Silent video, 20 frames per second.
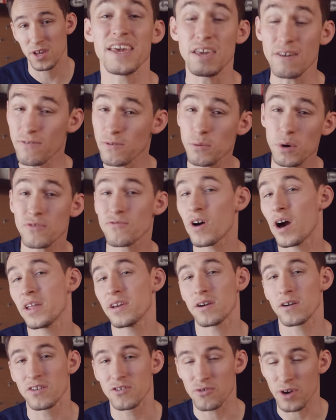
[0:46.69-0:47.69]
If you are
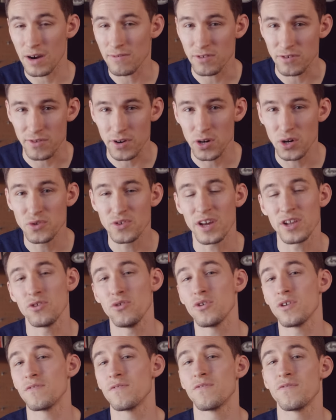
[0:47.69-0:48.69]
riding on gravel roads and
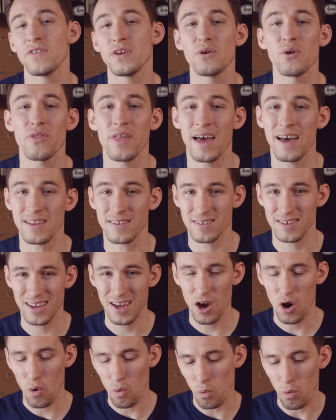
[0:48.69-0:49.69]
you can feel that
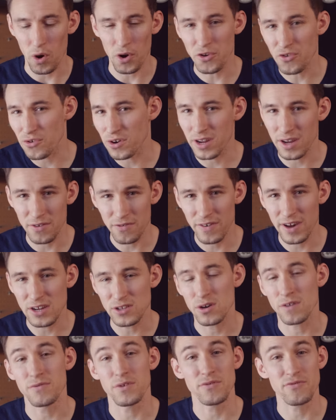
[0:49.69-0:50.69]
wandering
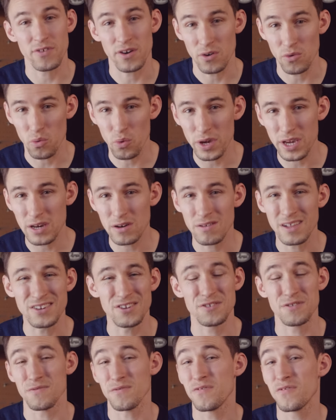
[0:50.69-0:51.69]
effect of the front wheel, it
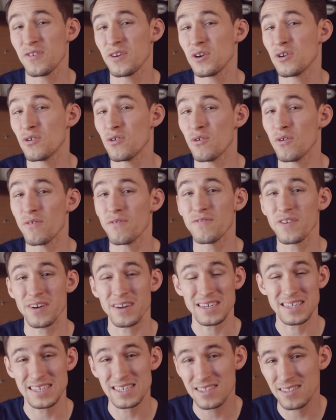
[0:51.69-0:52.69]
doesn't feel
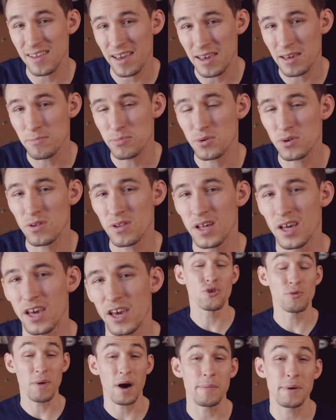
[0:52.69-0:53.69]
very stable.
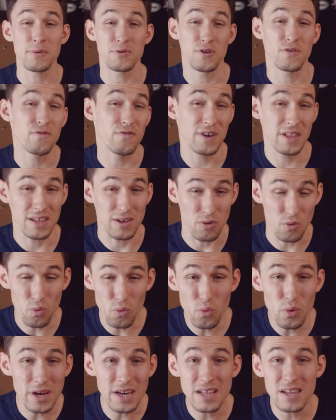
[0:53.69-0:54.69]
You might be able to feel it
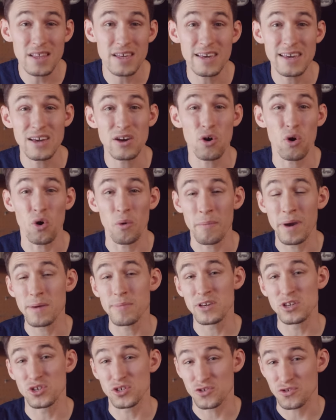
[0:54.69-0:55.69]
wiggling or
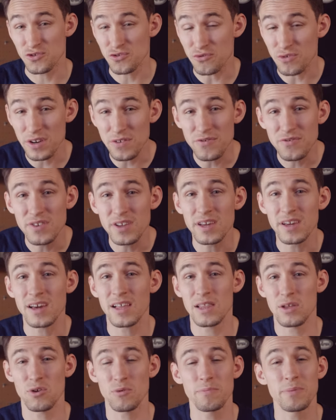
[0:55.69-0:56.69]
maybe just drifting
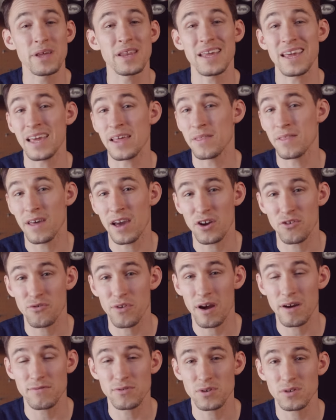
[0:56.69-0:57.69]
a little bit in that
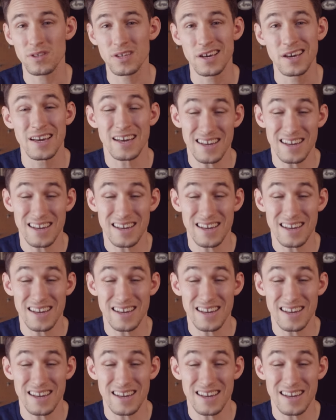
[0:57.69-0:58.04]
gravel.